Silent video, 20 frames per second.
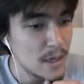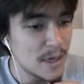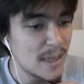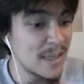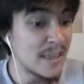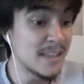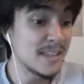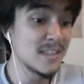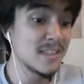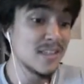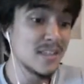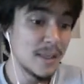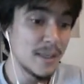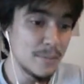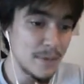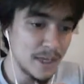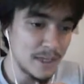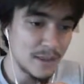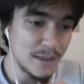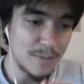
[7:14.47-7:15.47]
is
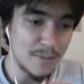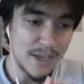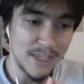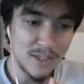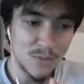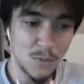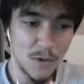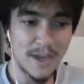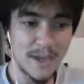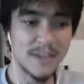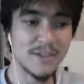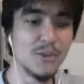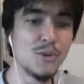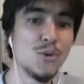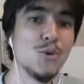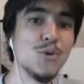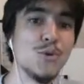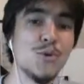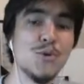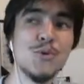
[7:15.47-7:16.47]
limited the best way
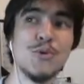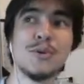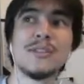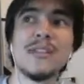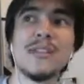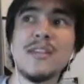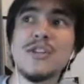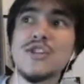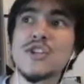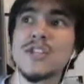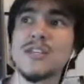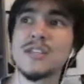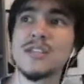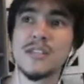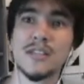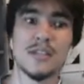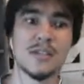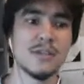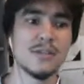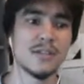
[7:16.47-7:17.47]
to teach these
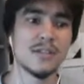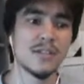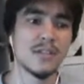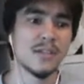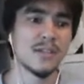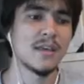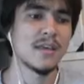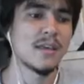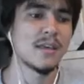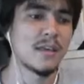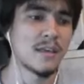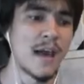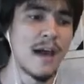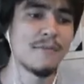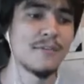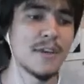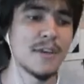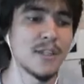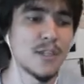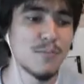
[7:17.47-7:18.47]
skills, to
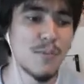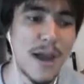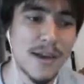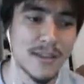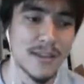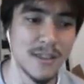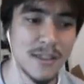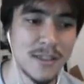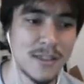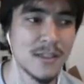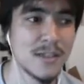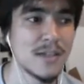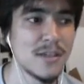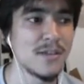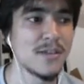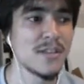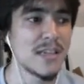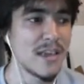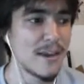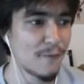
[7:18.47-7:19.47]
have kids practice these
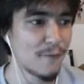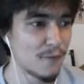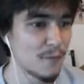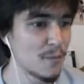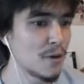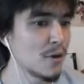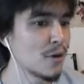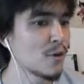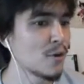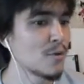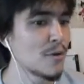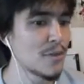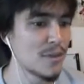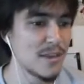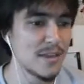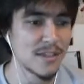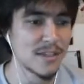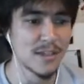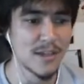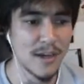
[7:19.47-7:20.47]
skills, to get familiar with
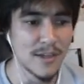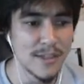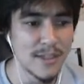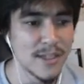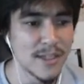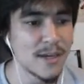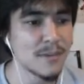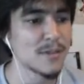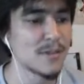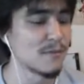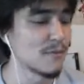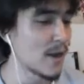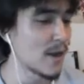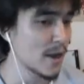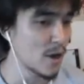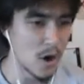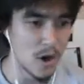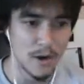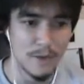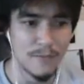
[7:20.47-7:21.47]
these concepts of
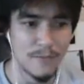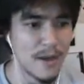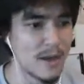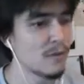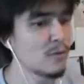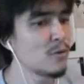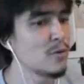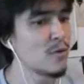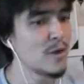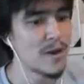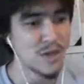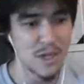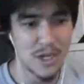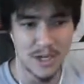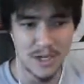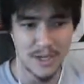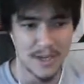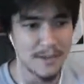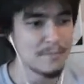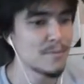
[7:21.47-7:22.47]
like card
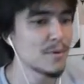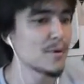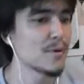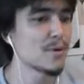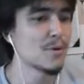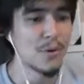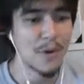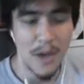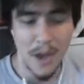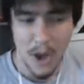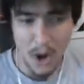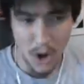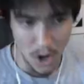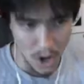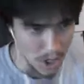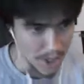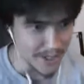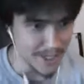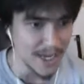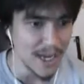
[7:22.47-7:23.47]
evaluation, tempo,
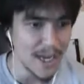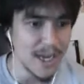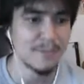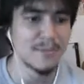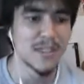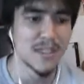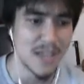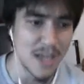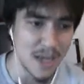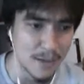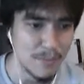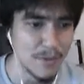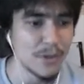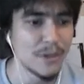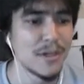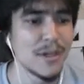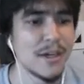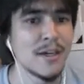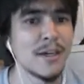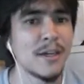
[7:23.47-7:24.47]
archetypes, deck
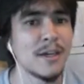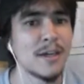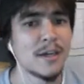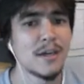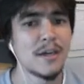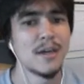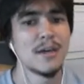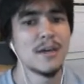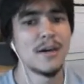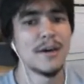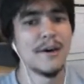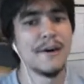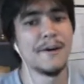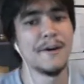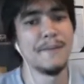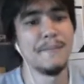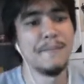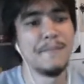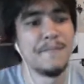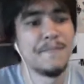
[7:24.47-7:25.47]
building,
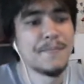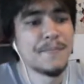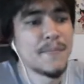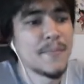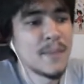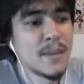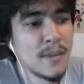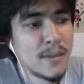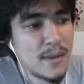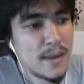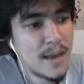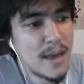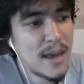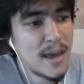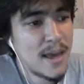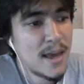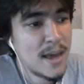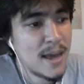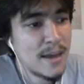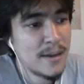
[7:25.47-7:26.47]

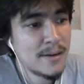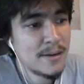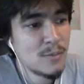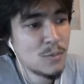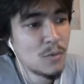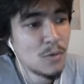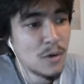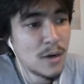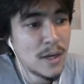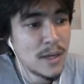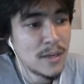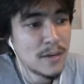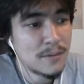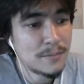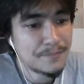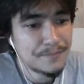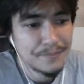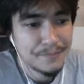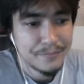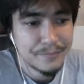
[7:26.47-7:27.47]
and what
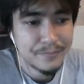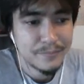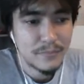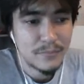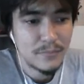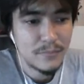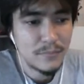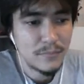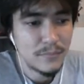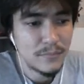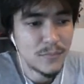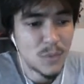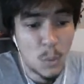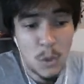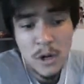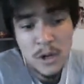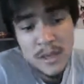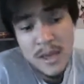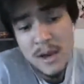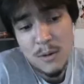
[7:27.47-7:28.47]

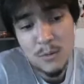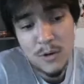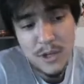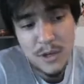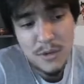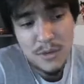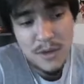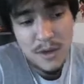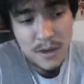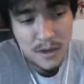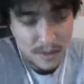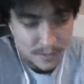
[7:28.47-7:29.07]
do you think